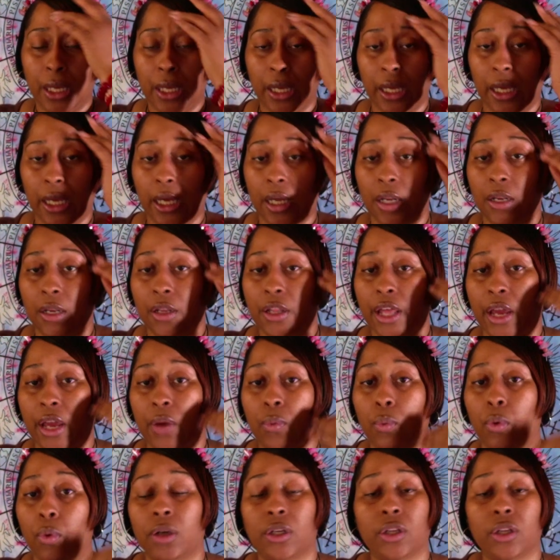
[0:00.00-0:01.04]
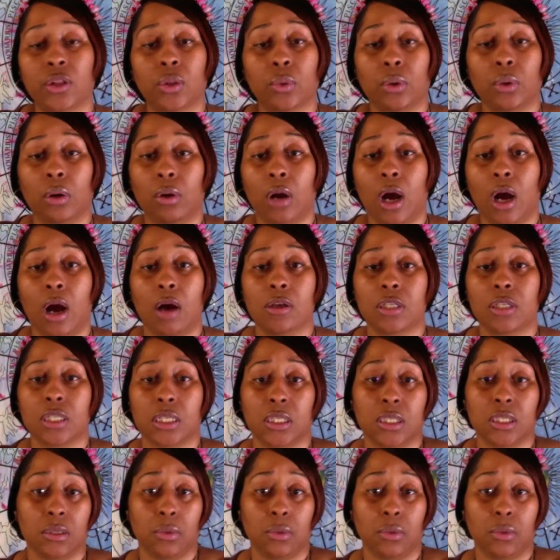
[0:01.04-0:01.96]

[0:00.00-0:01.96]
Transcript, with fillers: and they want to throw caution to